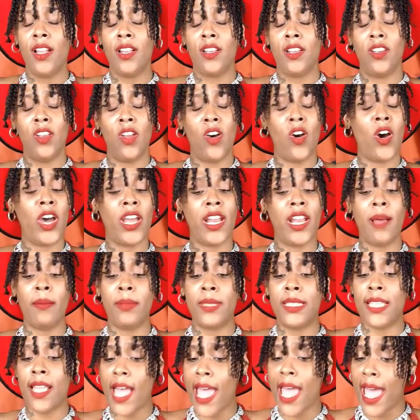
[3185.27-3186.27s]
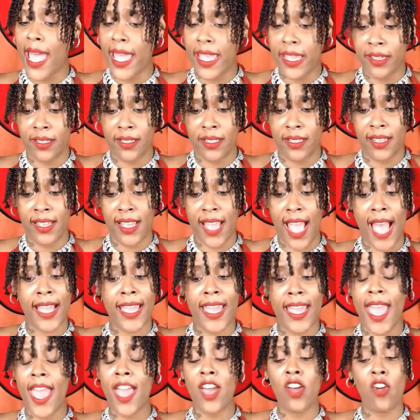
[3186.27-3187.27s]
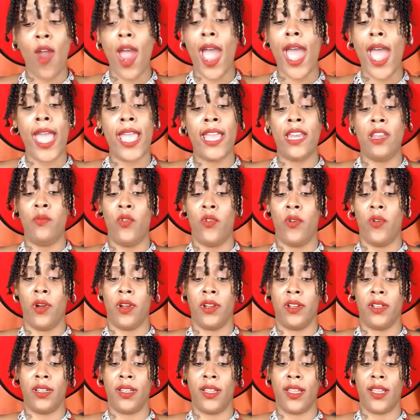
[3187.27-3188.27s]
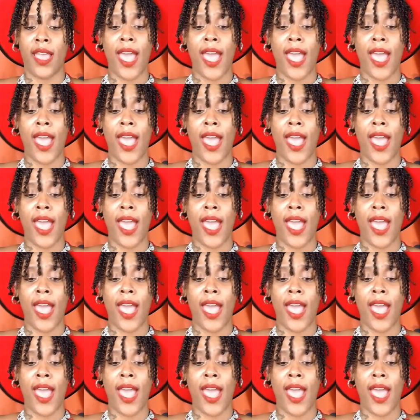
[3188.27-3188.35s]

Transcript: Lord, I'm tired. I can't cry anymore.